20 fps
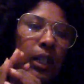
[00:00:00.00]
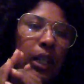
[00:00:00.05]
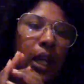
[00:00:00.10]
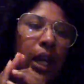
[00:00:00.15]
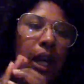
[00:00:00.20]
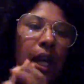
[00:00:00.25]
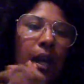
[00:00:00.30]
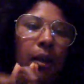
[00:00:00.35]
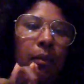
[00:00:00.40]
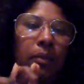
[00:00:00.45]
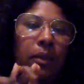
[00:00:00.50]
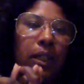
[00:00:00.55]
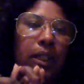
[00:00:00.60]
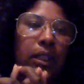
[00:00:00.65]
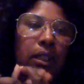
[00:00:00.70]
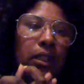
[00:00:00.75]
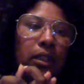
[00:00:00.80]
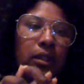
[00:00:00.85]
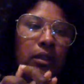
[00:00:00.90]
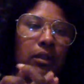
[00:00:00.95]

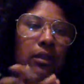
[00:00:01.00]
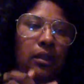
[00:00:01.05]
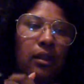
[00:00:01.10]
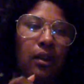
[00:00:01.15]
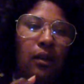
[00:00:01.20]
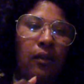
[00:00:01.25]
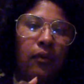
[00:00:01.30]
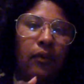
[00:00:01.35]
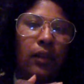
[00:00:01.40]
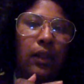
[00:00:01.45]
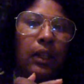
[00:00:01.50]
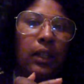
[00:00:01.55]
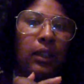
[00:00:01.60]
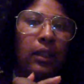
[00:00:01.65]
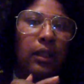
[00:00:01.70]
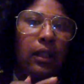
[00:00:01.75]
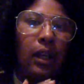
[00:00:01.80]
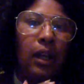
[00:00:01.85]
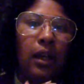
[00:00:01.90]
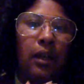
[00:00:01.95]
happened and stuff
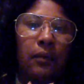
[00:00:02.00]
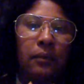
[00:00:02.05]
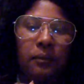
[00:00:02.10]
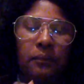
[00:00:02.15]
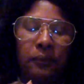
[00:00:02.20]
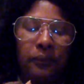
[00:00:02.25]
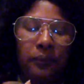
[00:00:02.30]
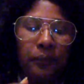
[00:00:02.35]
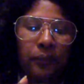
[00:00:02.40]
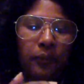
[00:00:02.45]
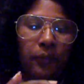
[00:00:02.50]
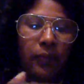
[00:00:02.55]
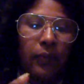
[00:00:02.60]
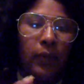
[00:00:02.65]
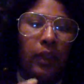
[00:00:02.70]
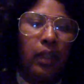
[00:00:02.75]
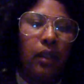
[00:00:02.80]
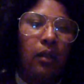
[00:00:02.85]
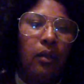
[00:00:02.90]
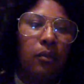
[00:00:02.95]
like that.
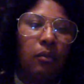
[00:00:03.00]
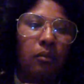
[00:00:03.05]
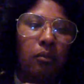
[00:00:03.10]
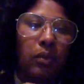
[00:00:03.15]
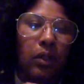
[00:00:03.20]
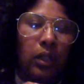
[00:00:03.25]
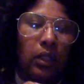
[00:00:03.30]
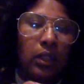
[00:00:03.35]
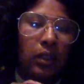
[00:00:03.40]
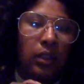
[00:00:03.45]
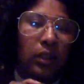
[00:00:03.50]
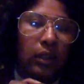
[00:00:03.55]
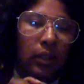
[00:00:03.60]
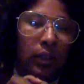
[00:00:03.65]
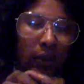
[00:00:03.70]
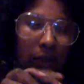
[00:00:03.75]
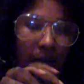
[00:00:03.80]
But